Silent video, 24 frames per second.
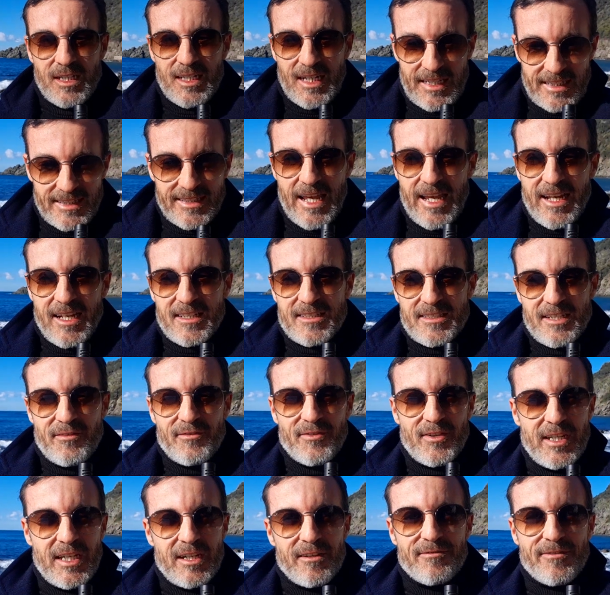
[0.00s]
can
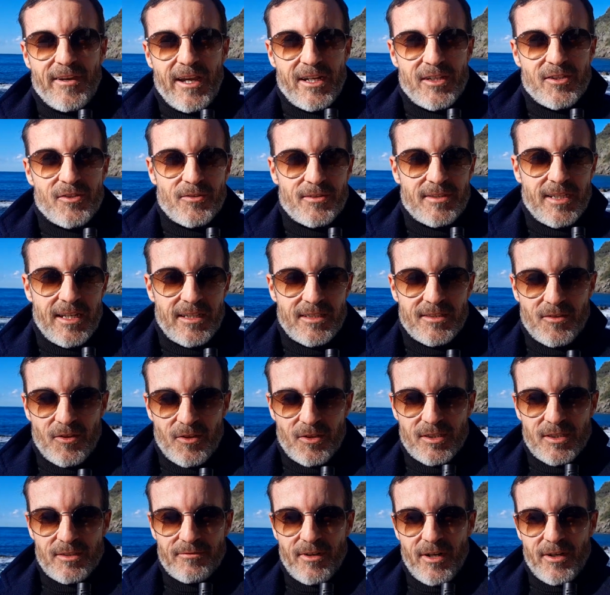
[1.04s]
negatively affect your
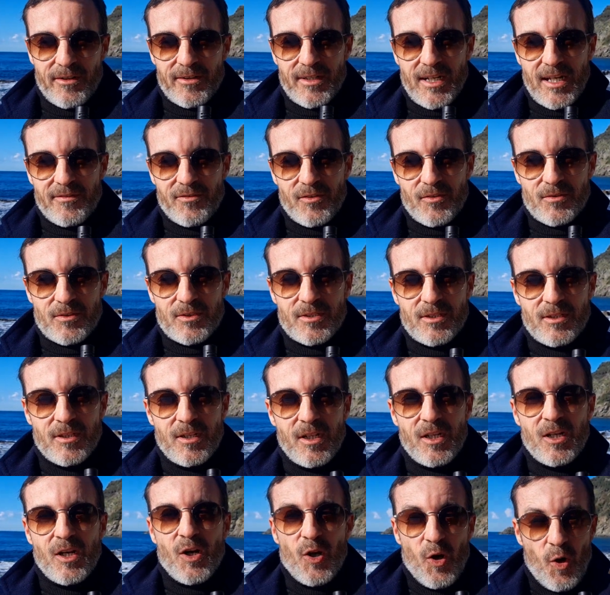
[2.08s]
testosterone levels.
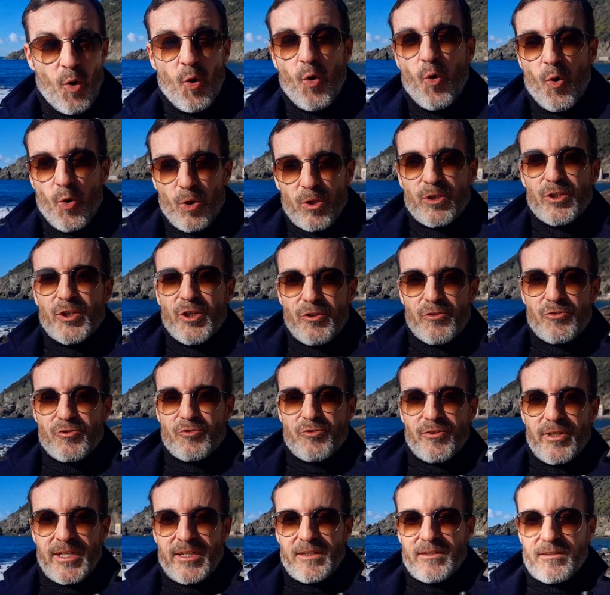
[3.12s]
All
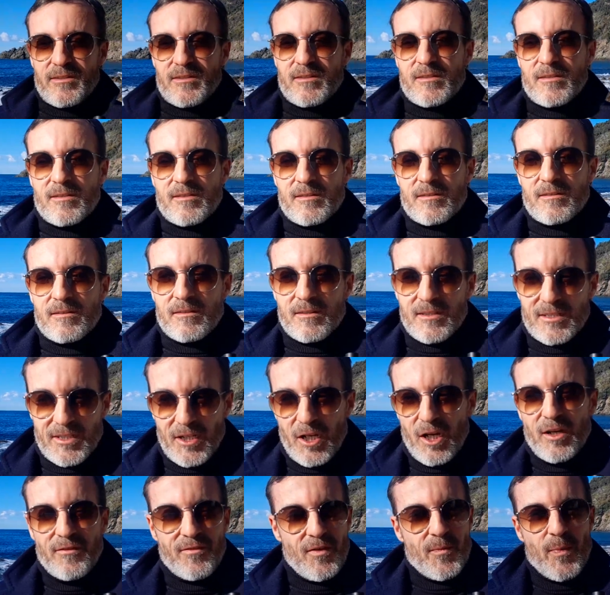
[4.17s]
nutrients
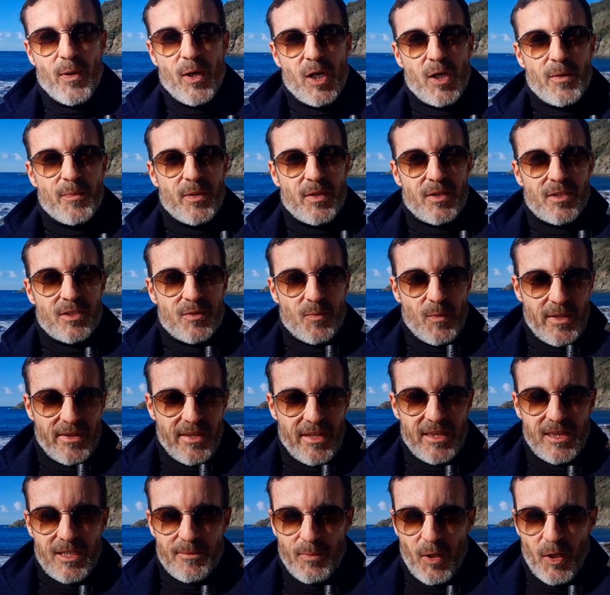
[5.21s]
serve a purpose
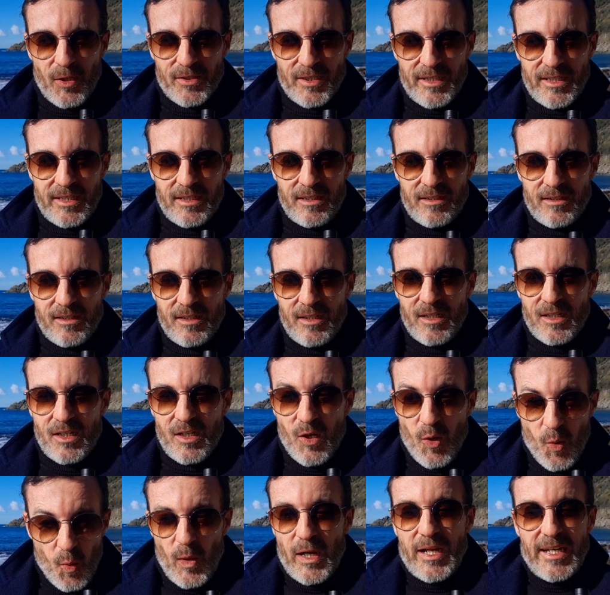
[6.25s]
within the body.
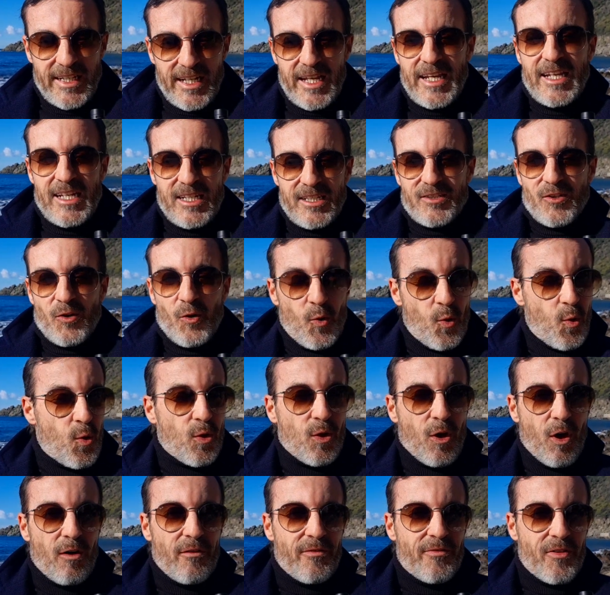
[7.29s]
We need
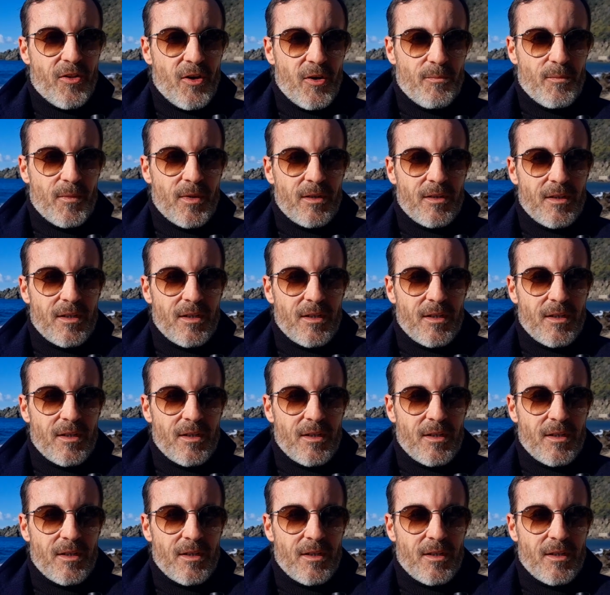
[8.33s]
all of them.